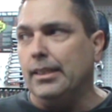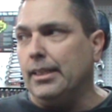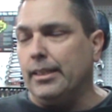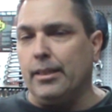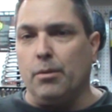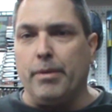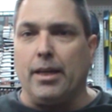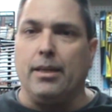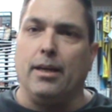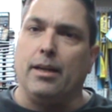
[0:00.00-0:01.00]
It didn't come
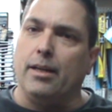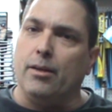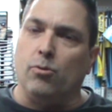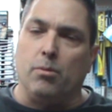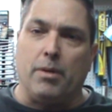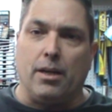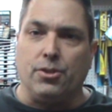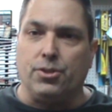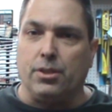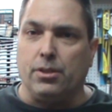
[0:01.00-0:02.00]
back yet. I didn't get all the
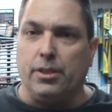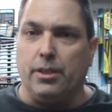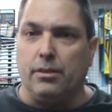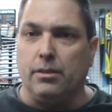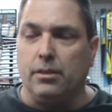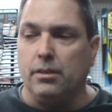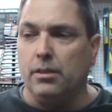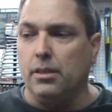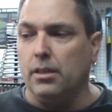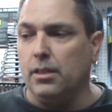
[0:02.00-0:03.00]
monitors to clear.
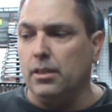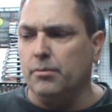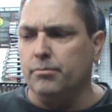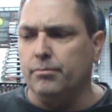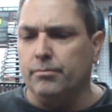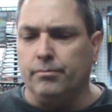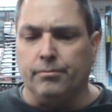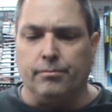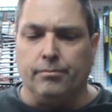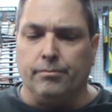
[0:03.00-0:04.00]

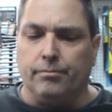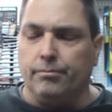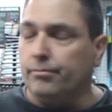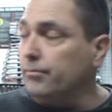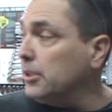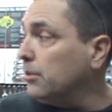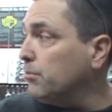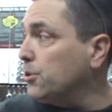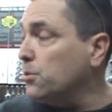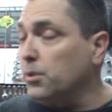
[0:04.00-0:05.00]
You know,
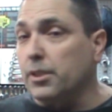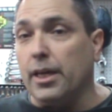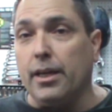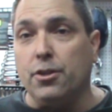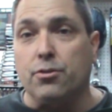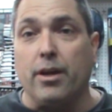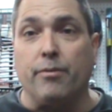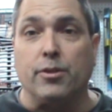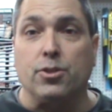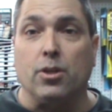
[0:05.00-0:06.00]
miserable day.
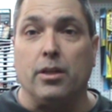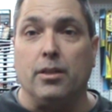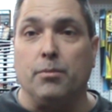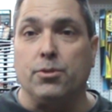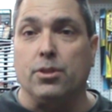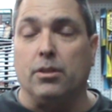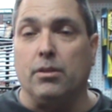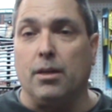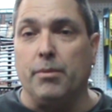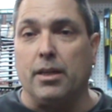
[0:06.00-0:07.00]
Traffic starting up, so
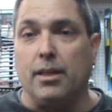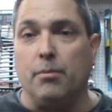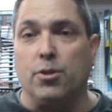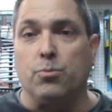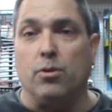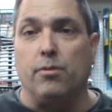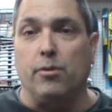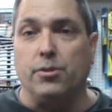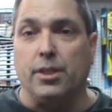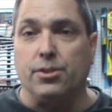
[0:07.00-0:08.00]
I'm not going to get much more of a
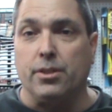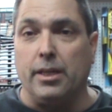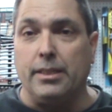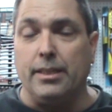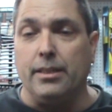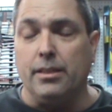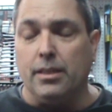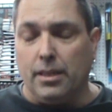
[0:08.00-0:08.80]
road test than I did.